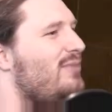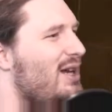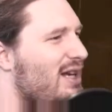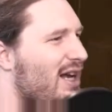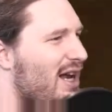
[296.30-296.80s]

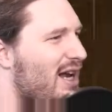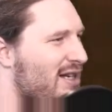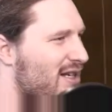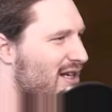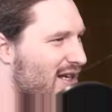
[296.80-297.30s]

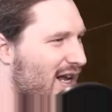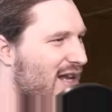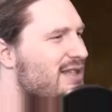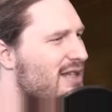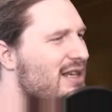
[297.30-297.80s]
And
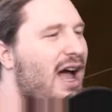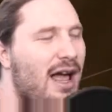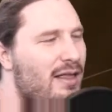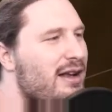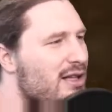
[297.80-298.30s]
I
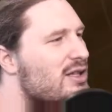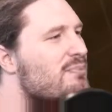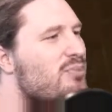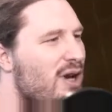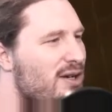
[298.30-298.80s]
like it
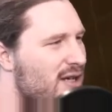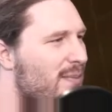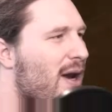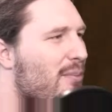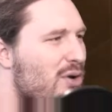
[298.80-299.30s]
shaping
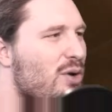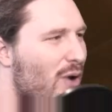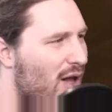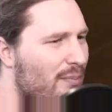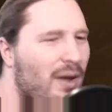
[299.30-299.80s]
out pretty
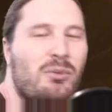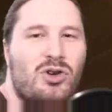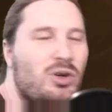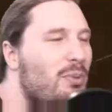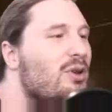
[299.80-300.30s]
well. I'm going to
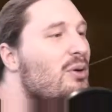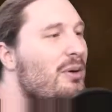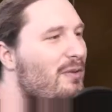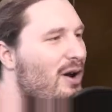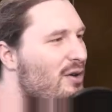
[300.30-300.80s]
jump a little bit
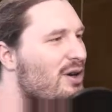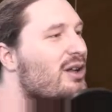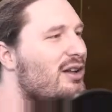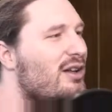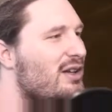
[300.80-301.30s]
farther
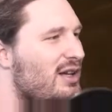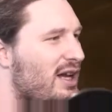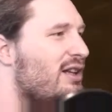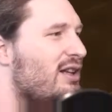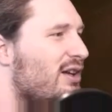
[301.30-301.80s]

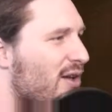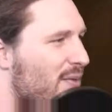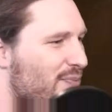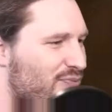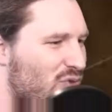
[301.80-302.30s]
in
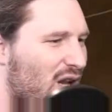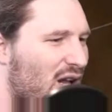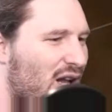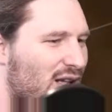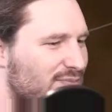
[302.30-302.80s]
the
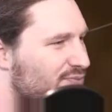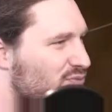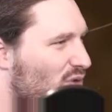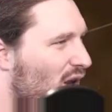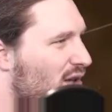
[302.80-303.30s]

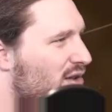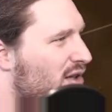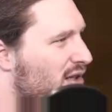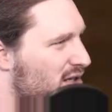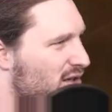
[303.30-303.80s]

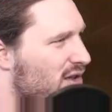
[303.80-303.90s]
thing here.